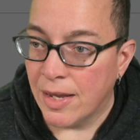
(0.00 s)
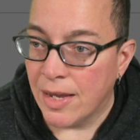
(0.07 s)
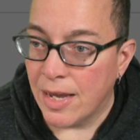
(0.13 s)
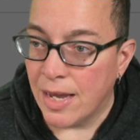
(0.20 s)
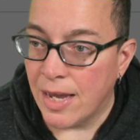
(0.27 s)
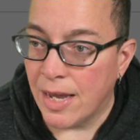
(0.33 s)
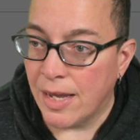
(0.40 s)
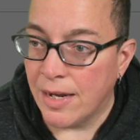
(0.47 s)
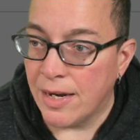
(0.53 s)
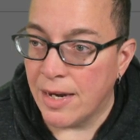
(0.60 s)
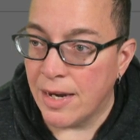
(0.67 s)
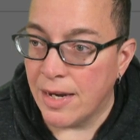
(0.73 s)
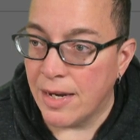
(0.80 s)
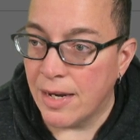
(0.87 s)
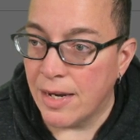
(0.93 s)

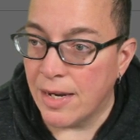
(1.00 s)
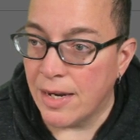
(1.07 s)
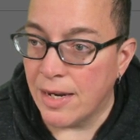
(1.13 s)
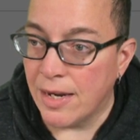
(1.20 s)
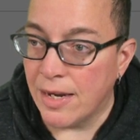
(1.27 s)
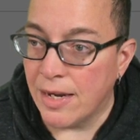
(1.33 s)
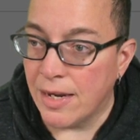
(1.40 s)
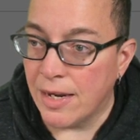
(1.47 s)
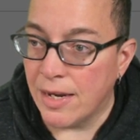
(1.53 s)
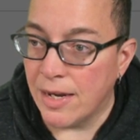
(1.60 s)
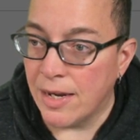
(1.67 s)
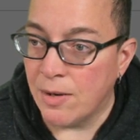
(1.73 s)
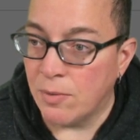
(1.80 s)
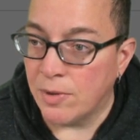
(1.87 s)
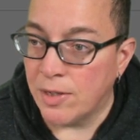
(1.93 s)
and
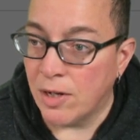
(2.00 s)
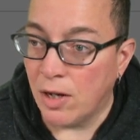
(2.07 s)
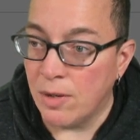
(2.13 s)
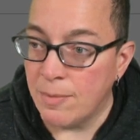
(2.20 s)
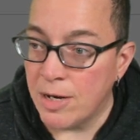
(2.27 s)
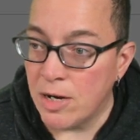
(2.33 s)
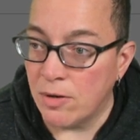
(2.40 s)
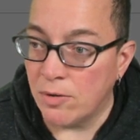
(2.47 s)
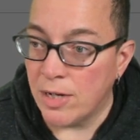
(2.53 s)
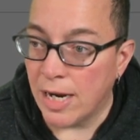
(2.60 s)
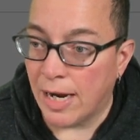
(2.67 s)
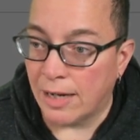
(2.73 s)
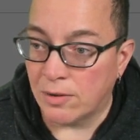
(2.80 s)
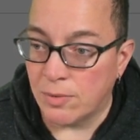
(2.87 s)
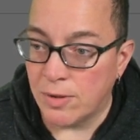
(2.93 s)
it was telling me no
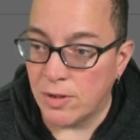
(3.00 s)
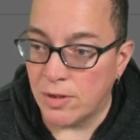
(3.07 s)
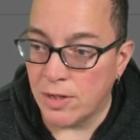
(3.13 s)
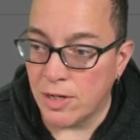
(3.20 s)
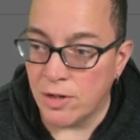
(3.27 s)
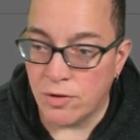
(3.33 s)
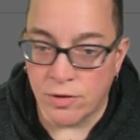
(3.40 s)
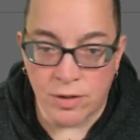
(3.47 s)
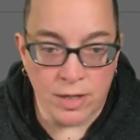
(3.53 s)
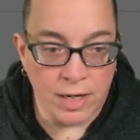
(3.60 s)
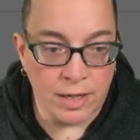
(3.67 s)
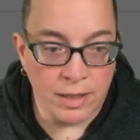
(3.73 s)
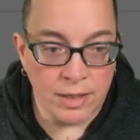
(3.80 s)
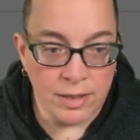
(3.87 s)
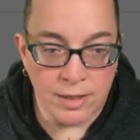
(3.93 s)
tax, which is
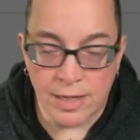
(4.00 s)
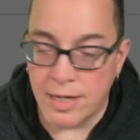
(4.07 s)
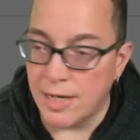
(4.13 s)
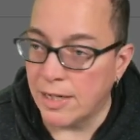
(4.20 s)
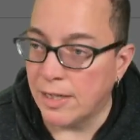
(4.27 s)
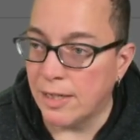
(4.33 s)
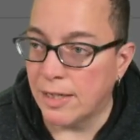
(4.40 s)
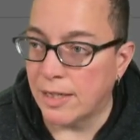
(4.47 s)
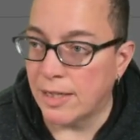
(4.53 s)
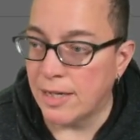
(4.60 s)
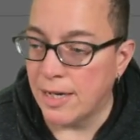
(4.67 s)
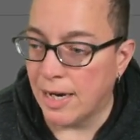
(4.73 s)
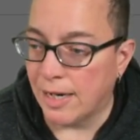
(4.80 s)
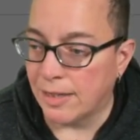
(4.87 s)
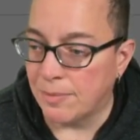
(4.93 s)
interesting because I did click the
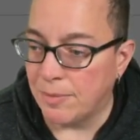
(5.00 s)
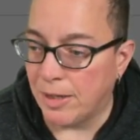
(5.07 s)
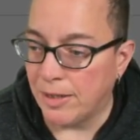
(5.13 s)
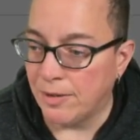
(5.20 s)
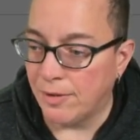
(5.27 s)
tax button,